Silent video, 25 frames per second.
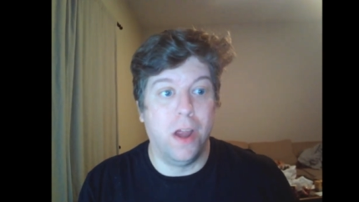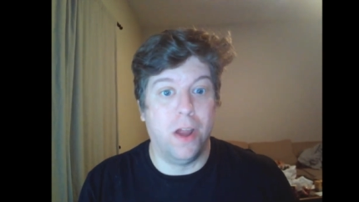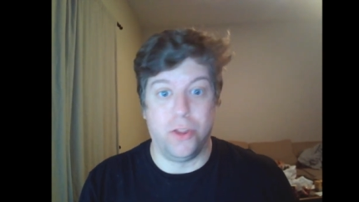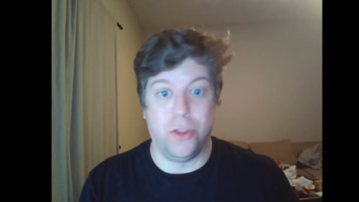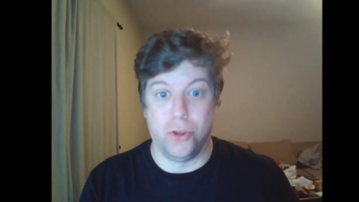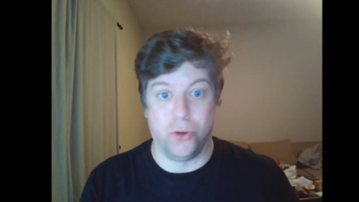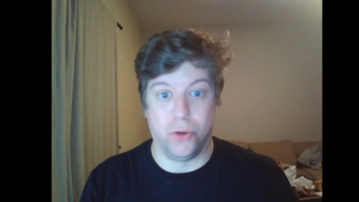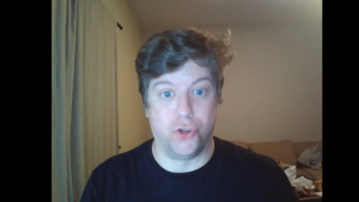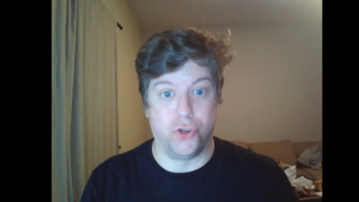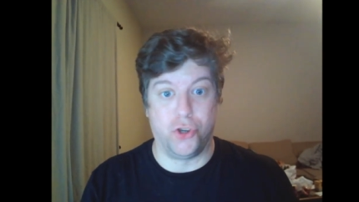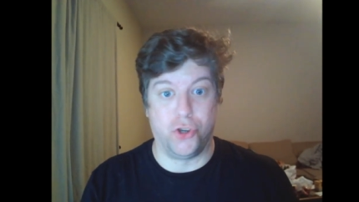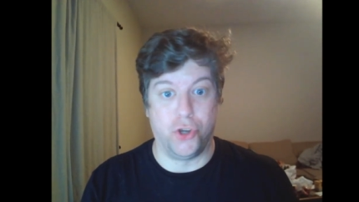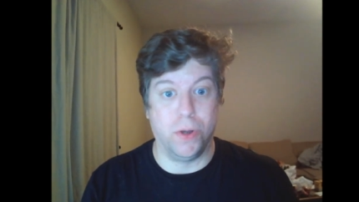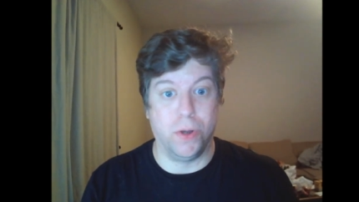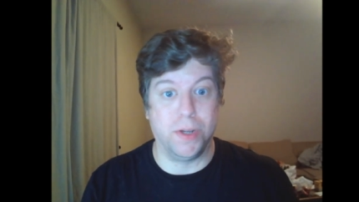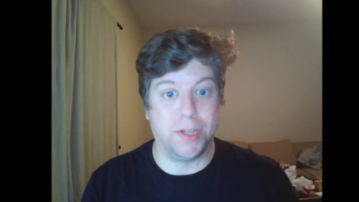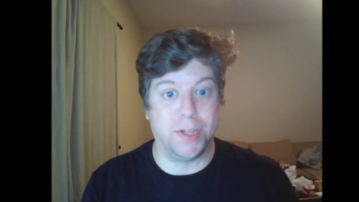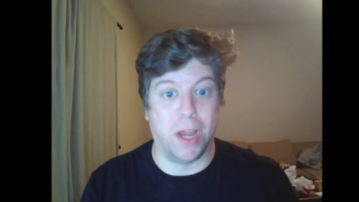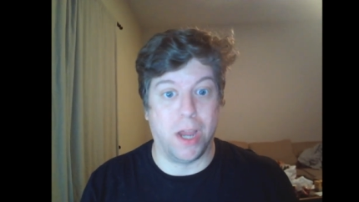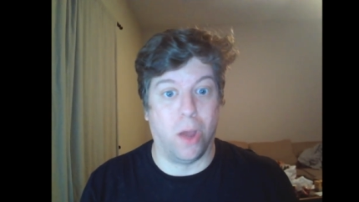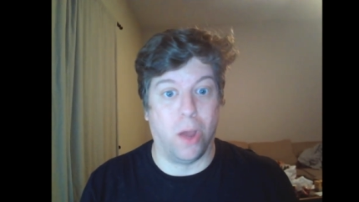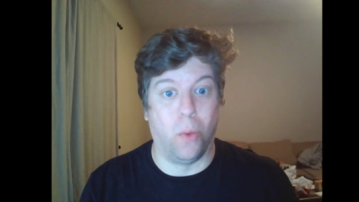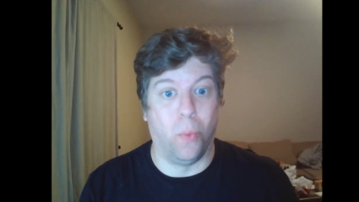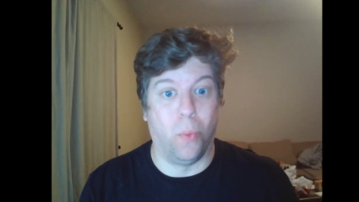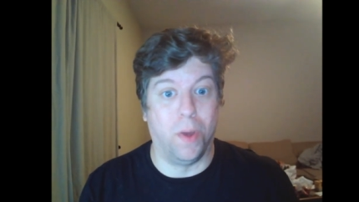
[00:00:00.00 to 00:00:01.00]
There sure as
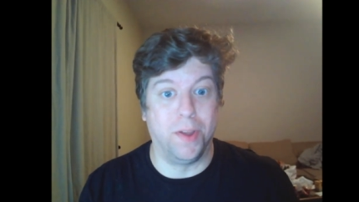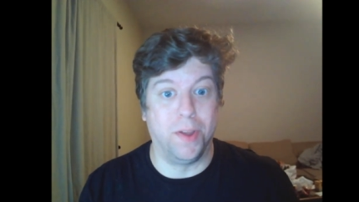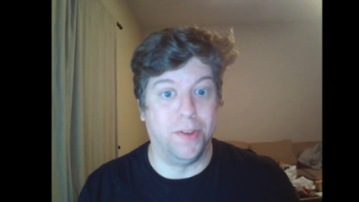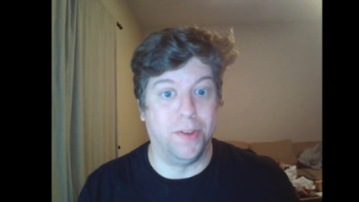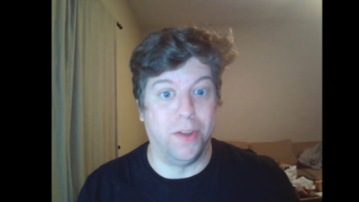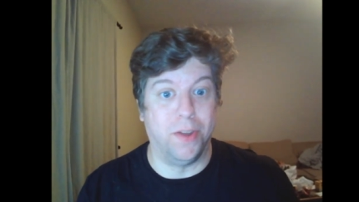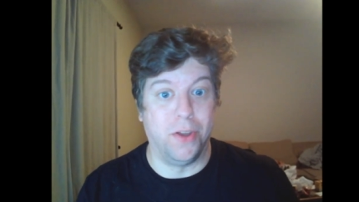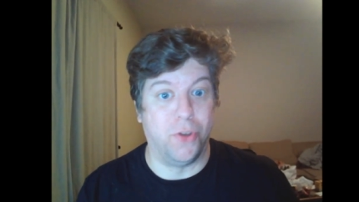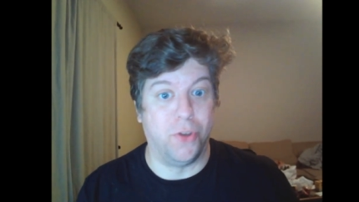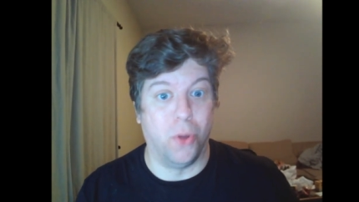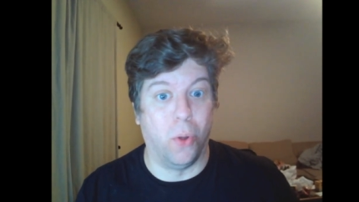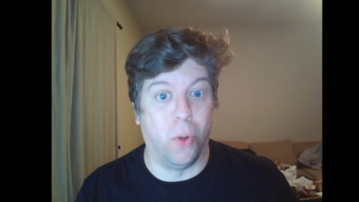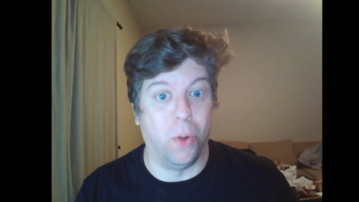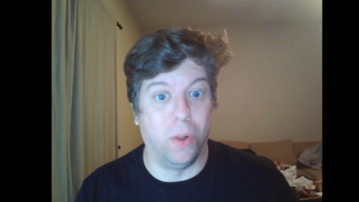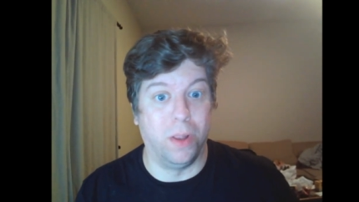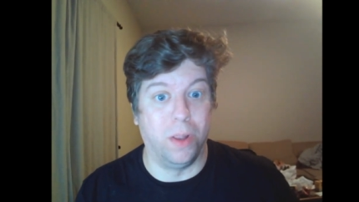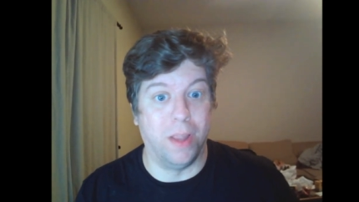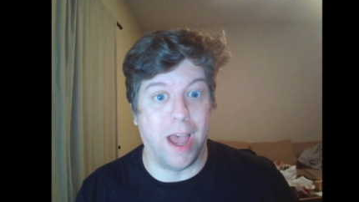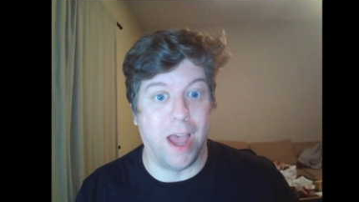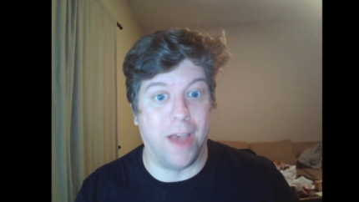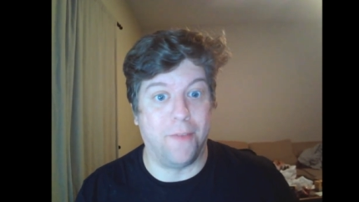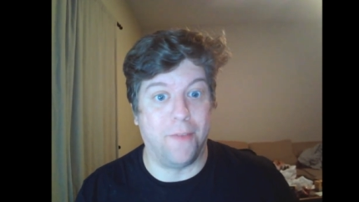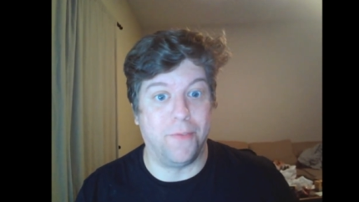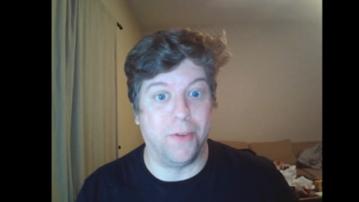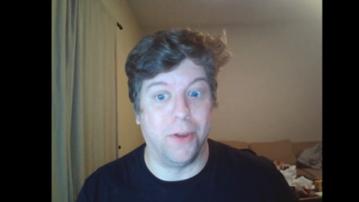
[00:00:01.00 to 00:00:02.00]
hell wasn't adult
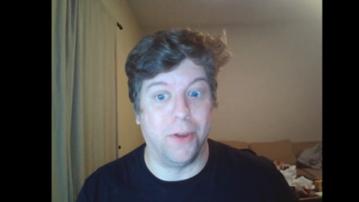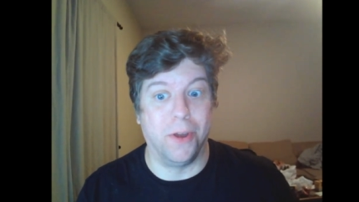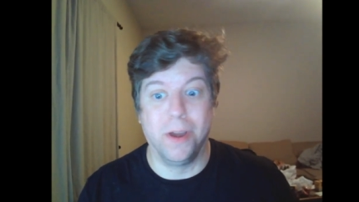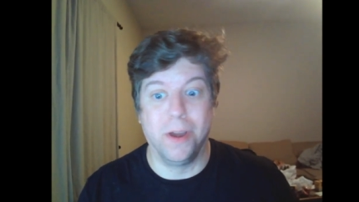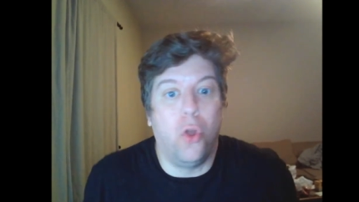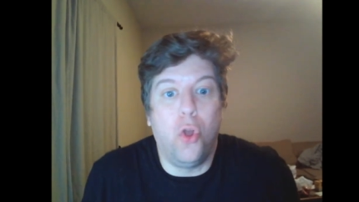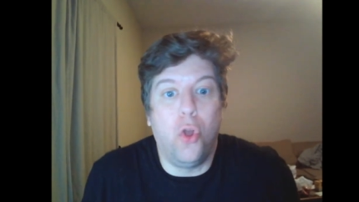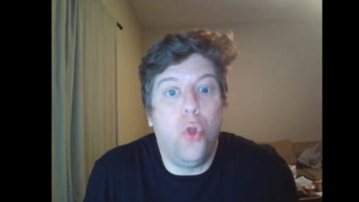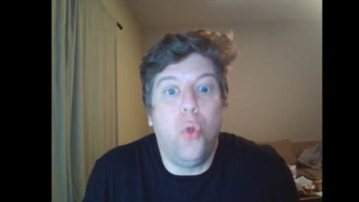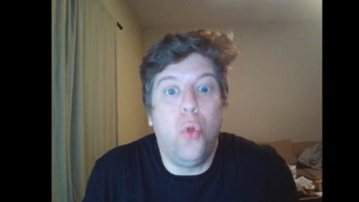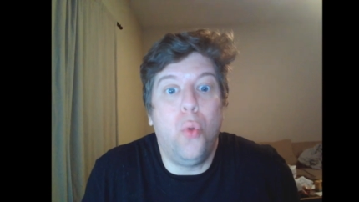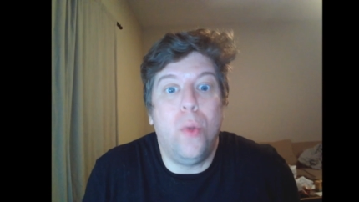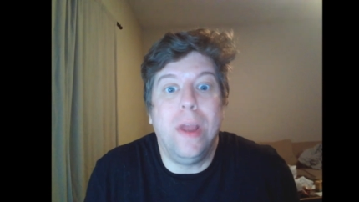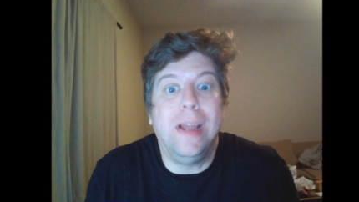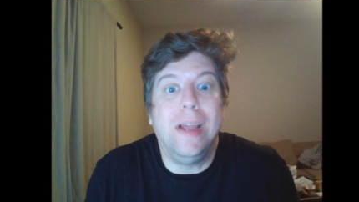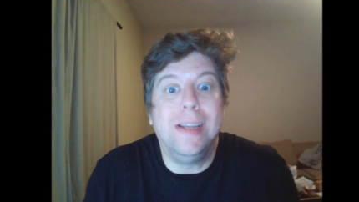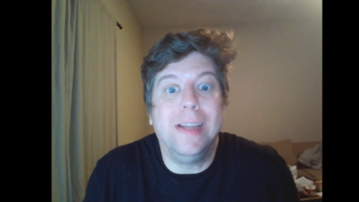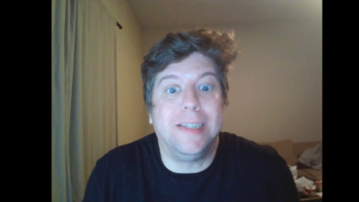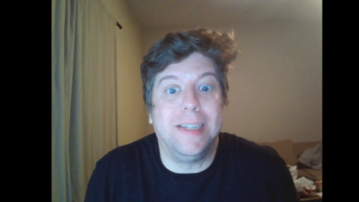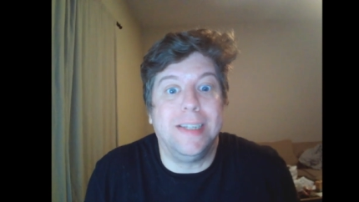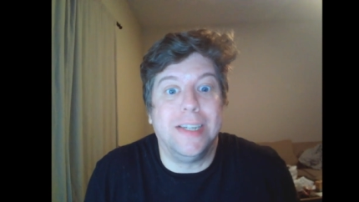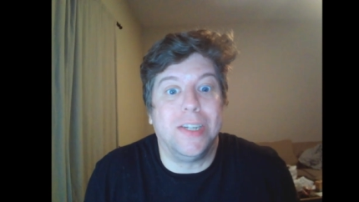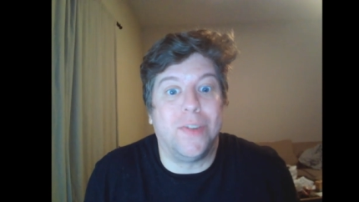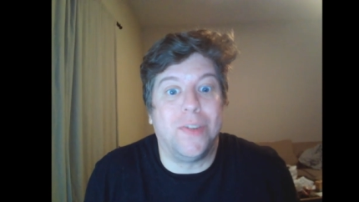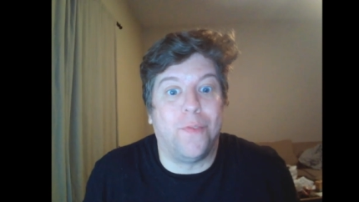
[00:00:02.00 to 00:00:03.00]
laughter. Who is
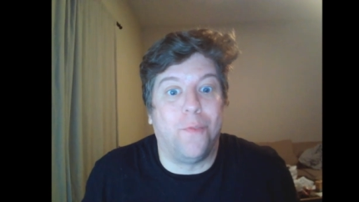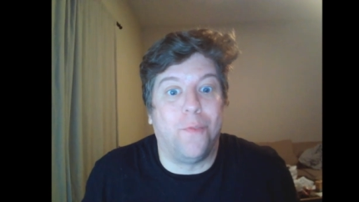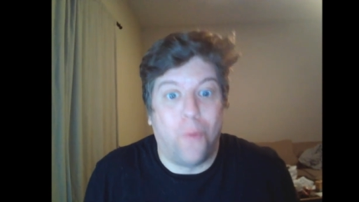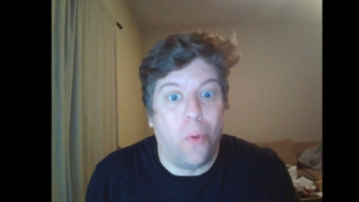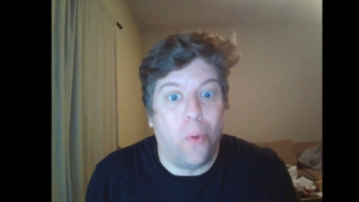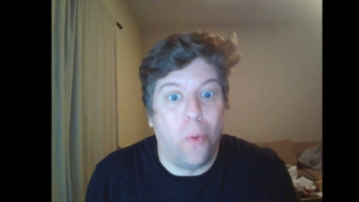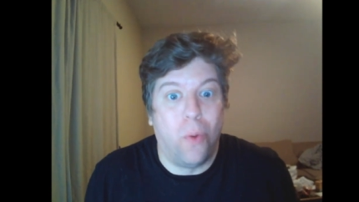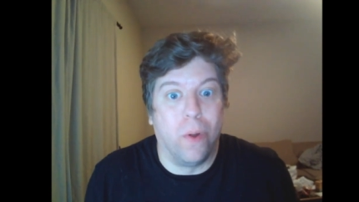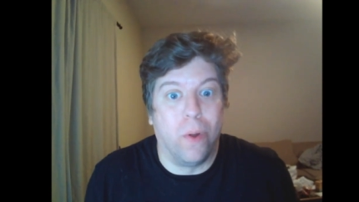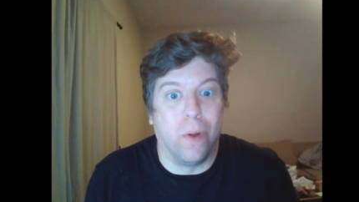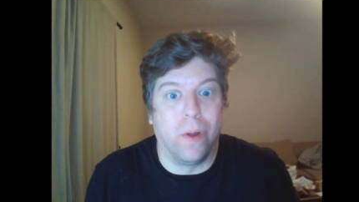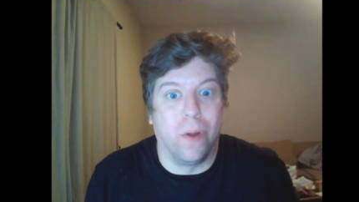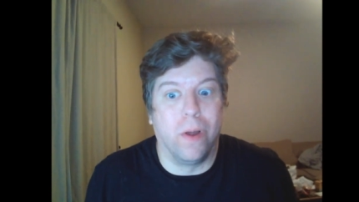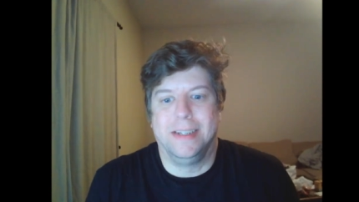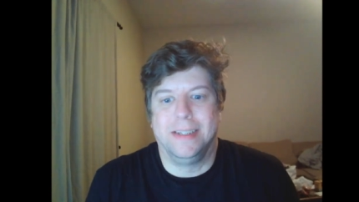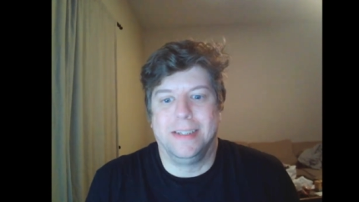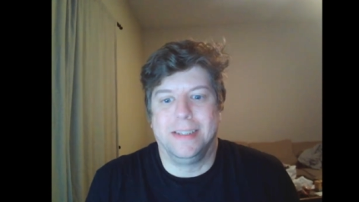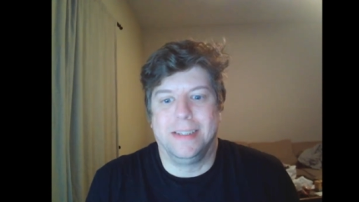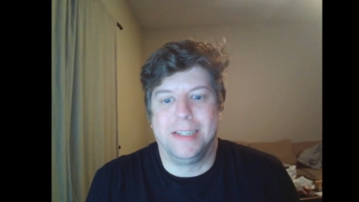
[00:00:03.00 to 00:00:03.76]
this for?